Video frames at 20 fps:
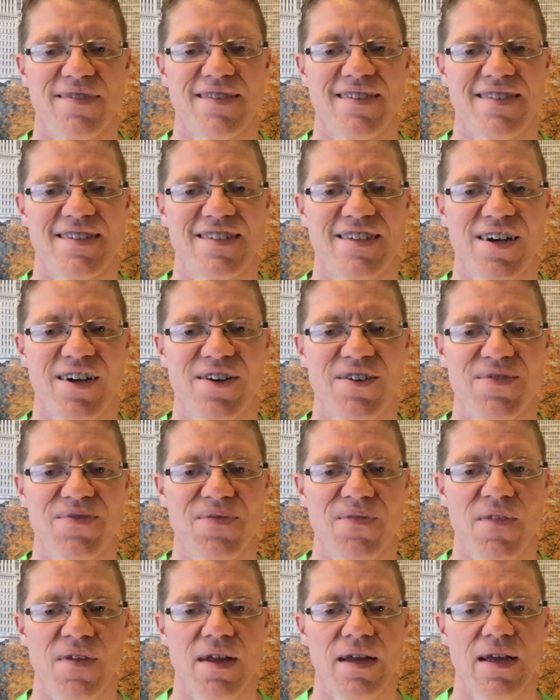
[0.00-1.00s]
So
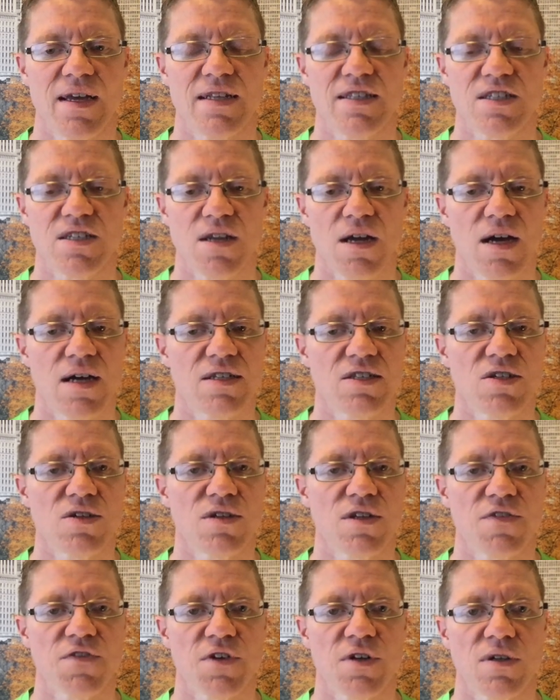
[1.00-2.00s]
it's not too
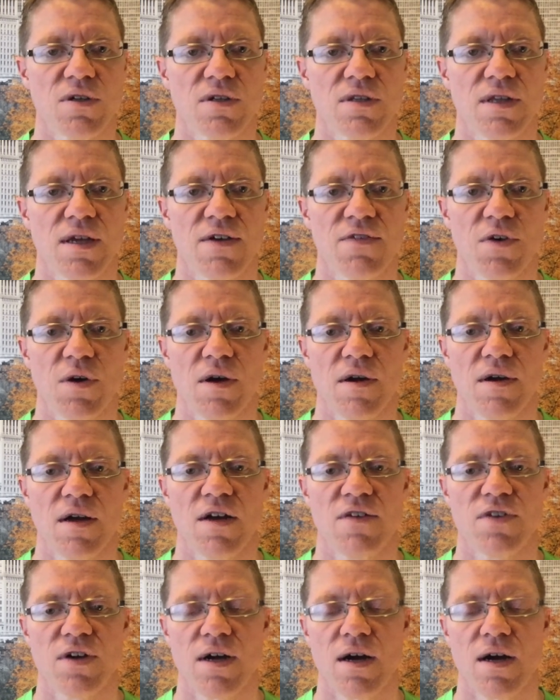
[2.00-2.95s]
difficult of a